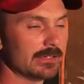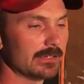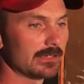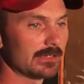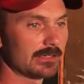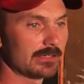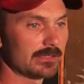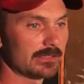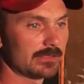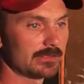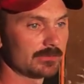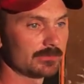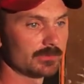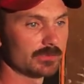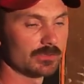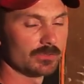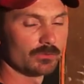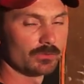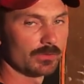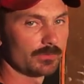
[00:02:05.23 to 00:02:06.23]
Uh,
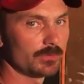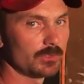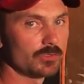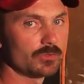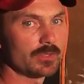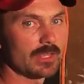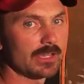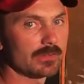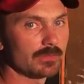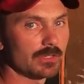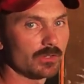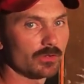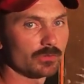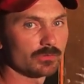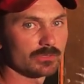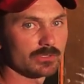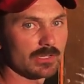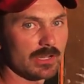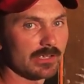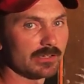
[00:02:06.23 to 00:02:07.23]
if you do the heavy
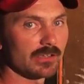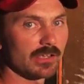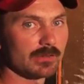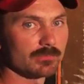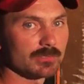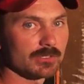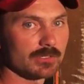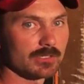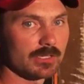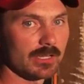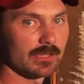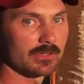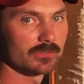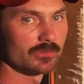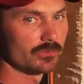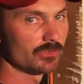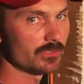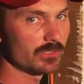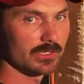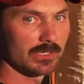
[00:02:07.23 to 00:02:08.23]
coats nine times out of ten
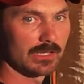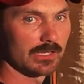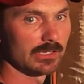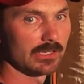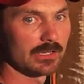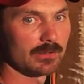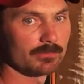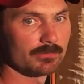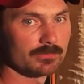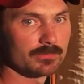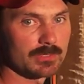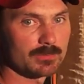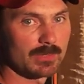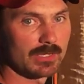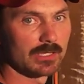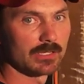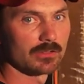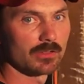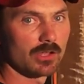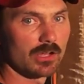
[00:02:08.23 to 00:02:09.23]
you're just going to end up
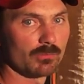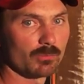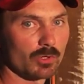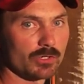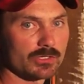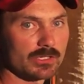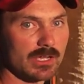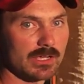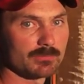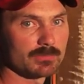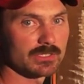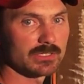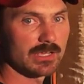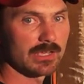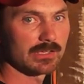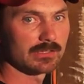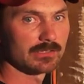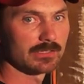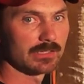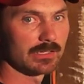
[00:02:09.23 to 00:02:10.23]
spending a lot more time
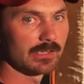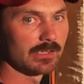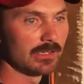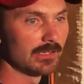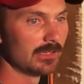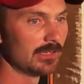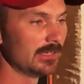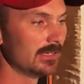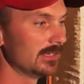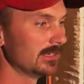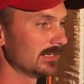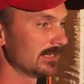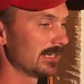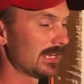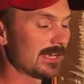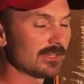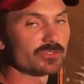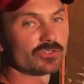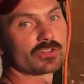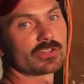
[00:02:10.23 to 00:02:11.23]
sanding
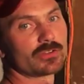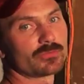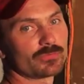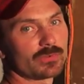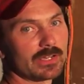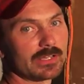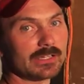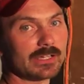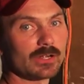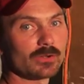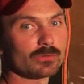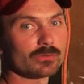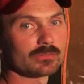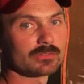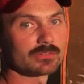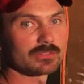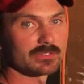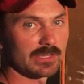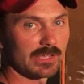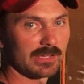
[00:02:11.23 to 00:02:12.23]
and as you're going to find
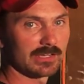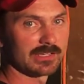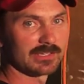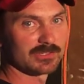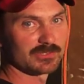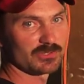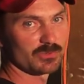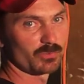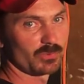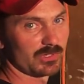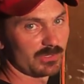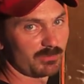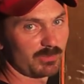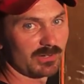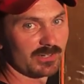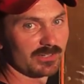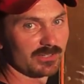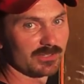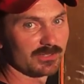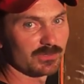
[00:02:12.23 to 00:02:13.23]
out sanding is the worst
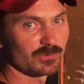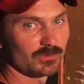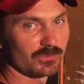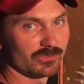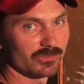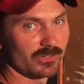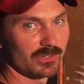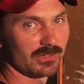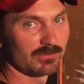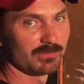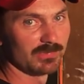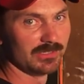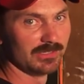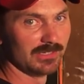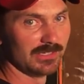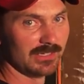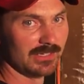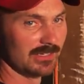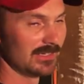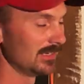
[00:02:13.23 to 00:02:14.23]
part of this whole job.
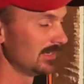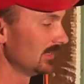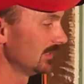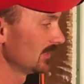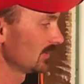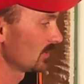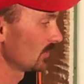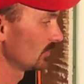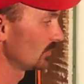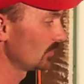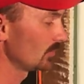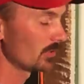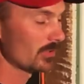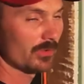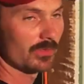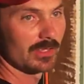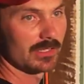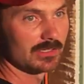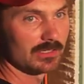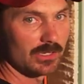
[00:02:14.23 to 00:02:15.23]
So do your
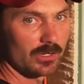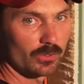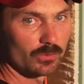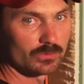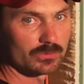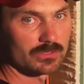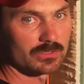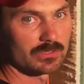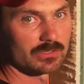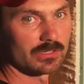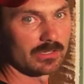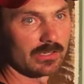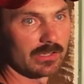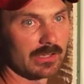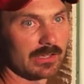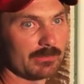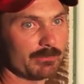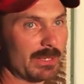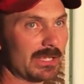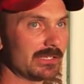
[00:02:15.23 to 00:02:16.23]
thin coats,
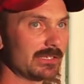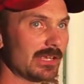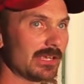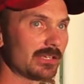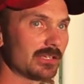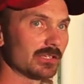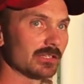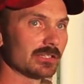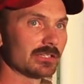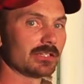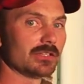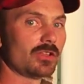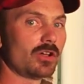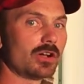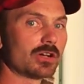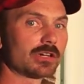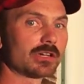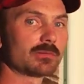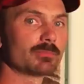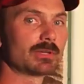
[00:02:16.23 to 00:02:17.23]
uh, may take you a little
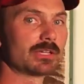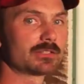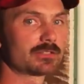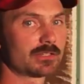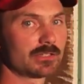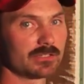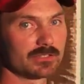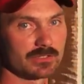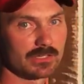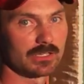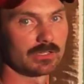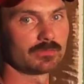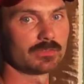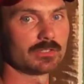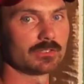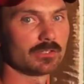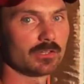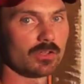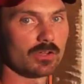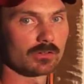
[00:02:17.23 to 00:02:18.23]
longer but it's going to save you
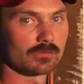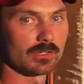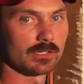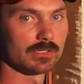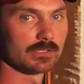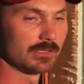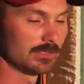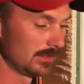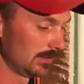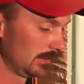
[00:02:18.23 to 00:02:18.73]
in the long run.